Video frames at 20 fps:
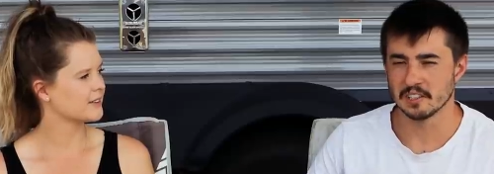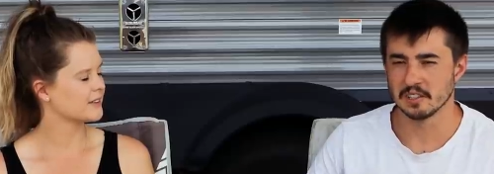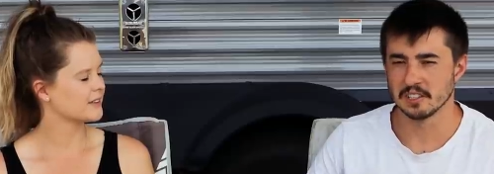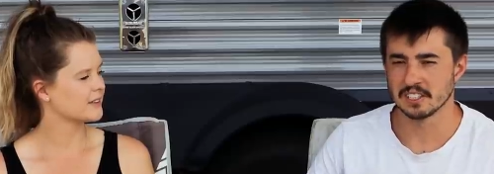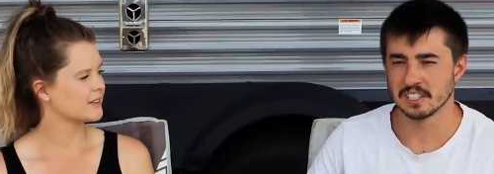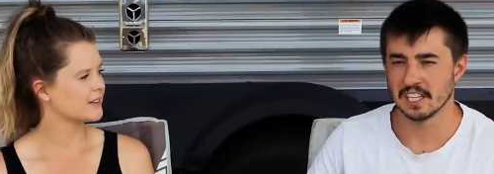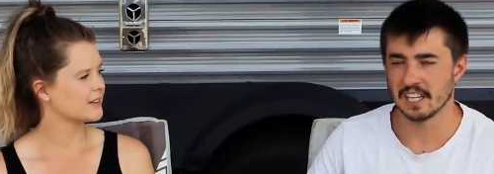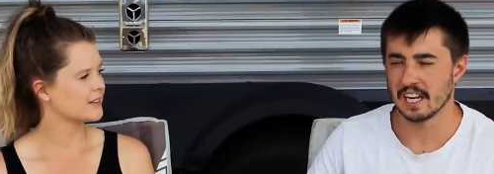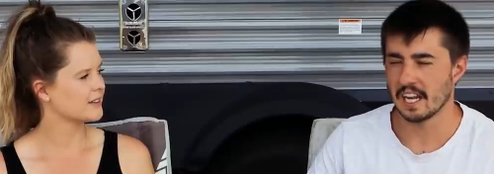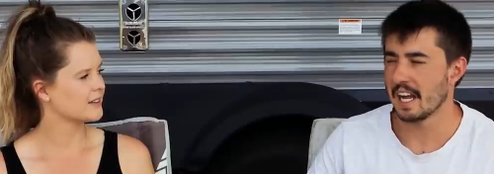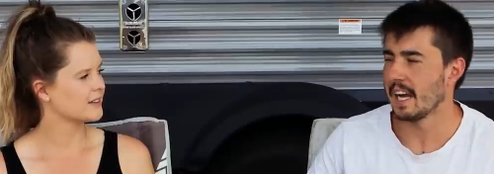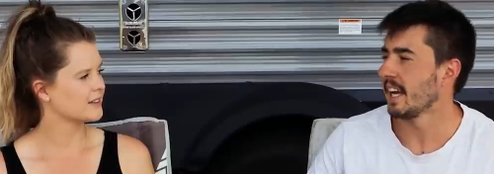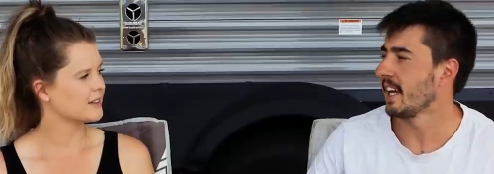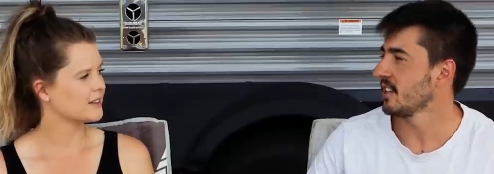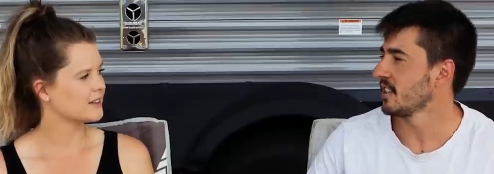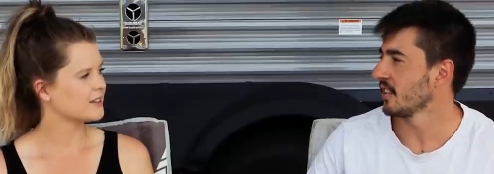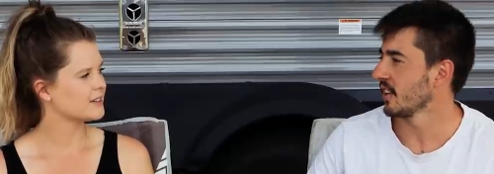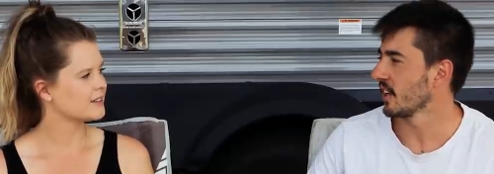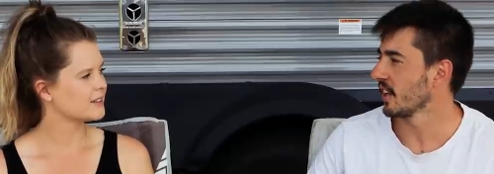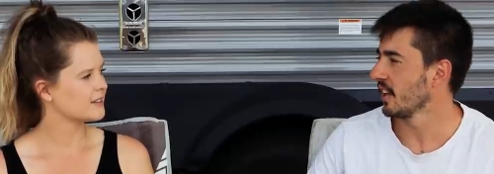Speaker 1: outside
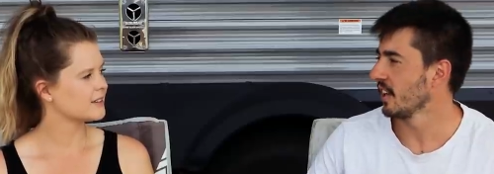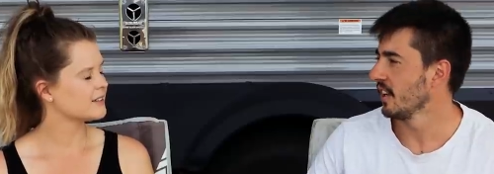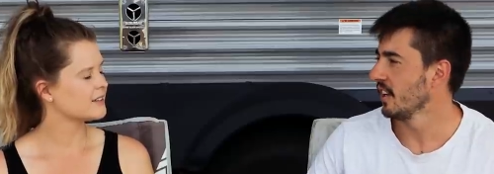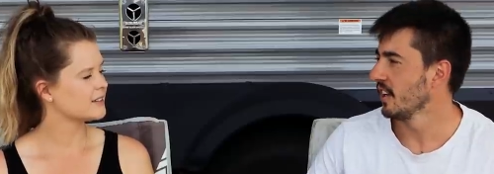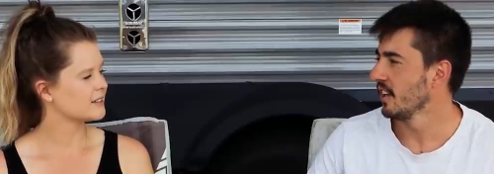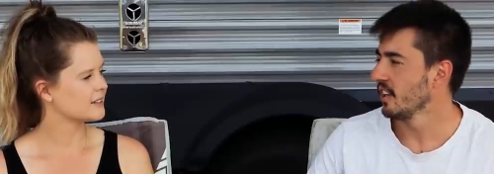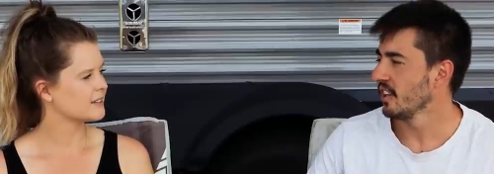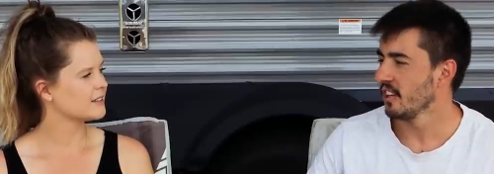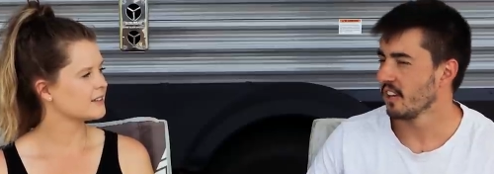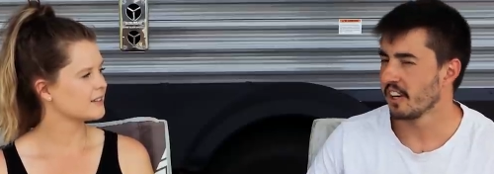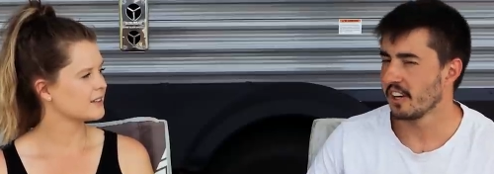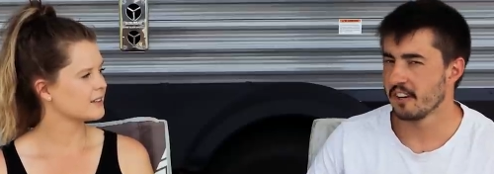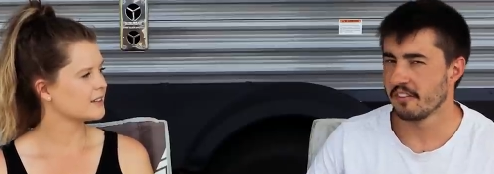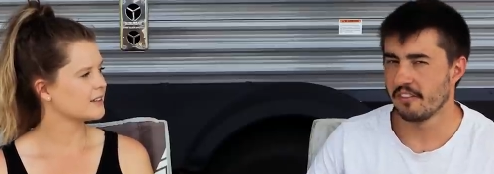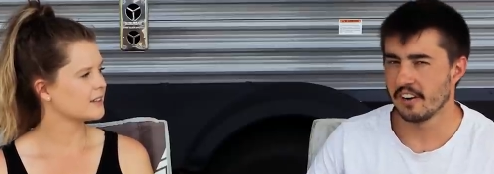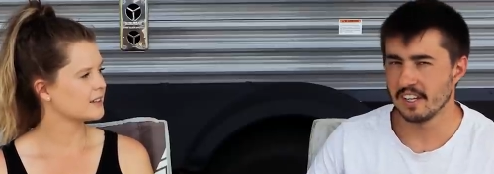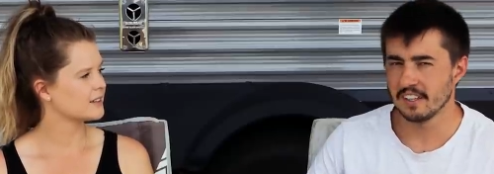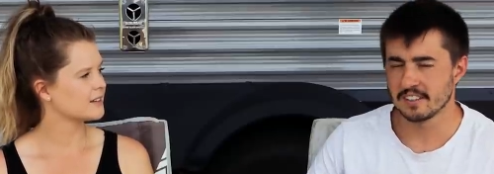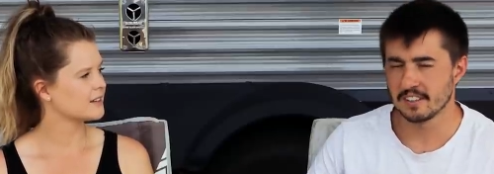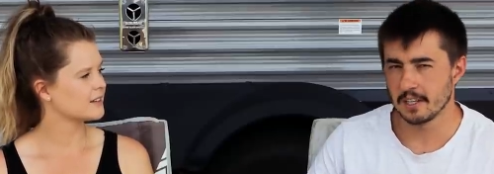hatch, like you're gonna
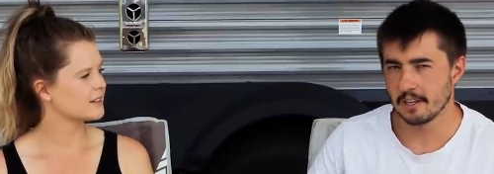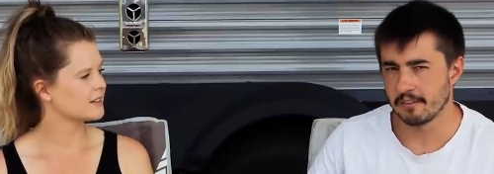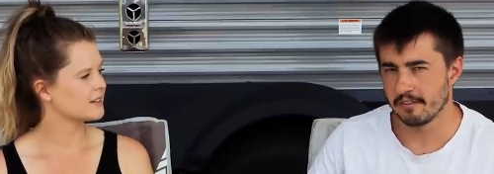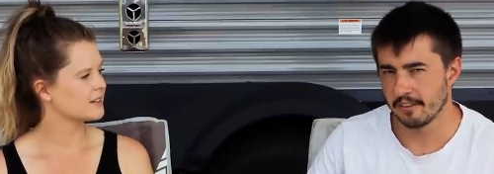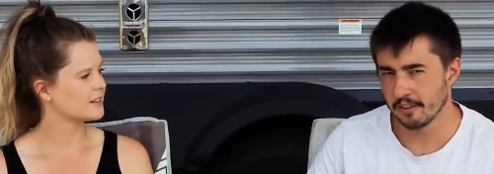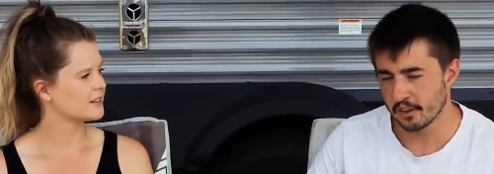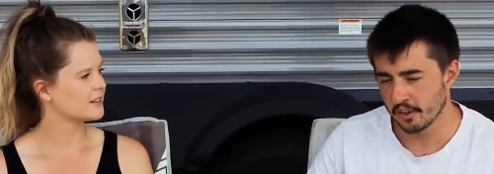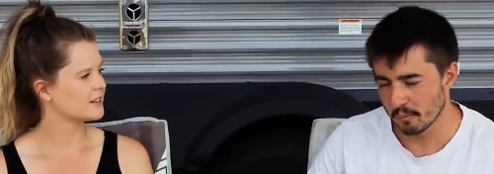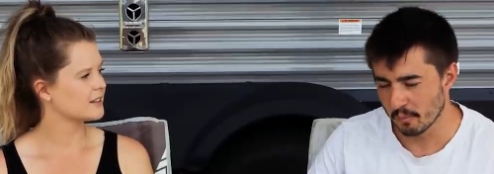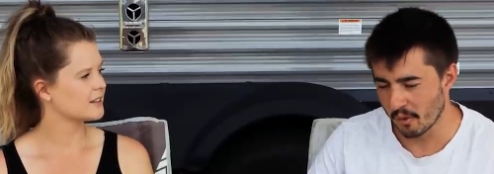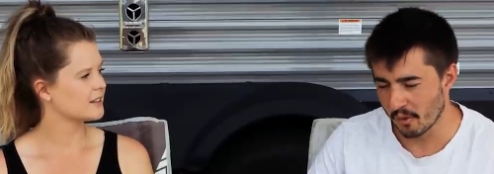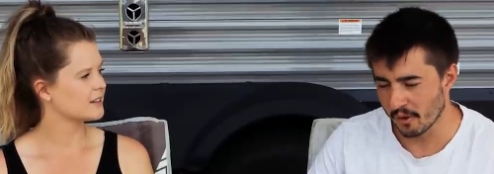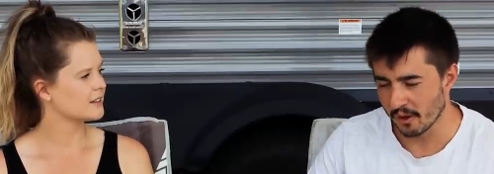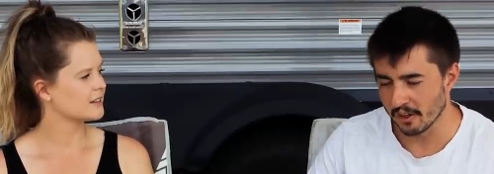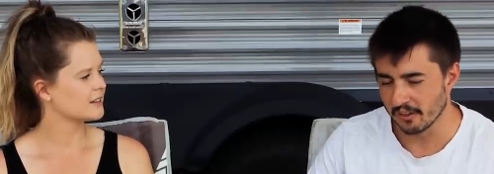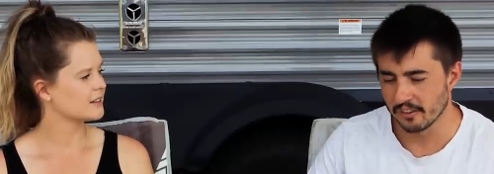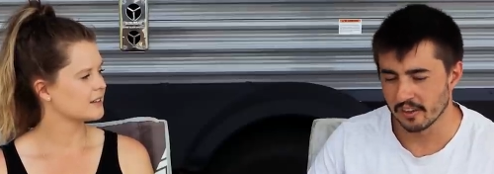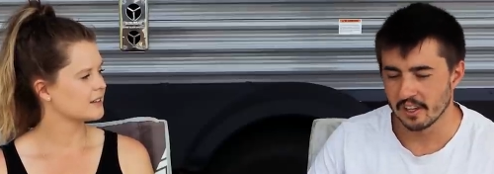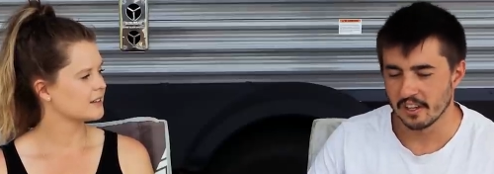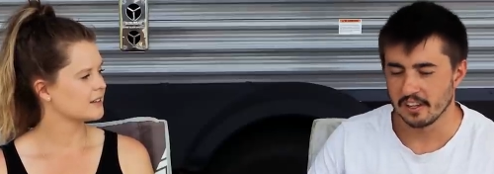find stuff for
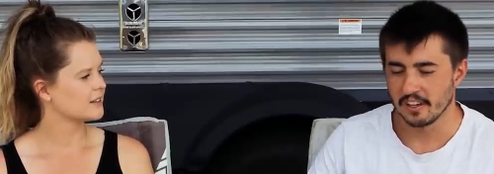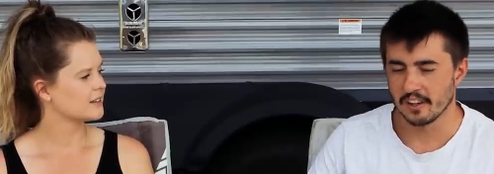s'mores.